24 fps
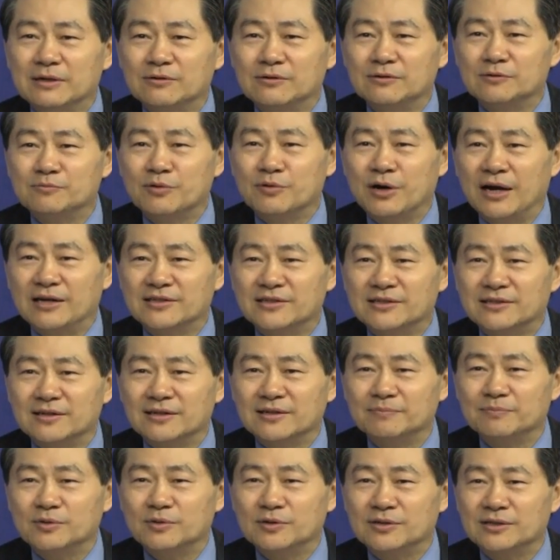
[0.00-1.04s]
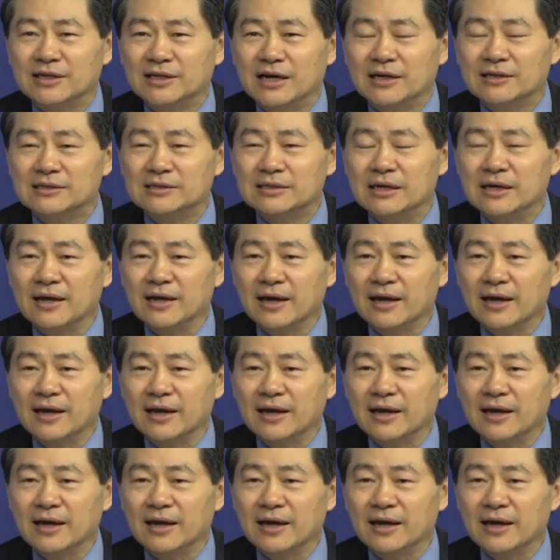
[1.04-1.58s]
good-priced product,